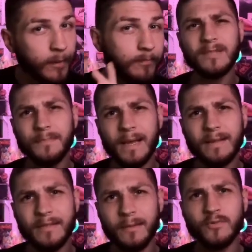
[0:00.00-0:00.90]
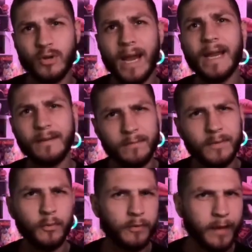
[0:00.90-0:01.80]
But I respect them trying
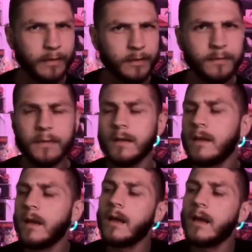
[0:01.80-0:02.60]
new things.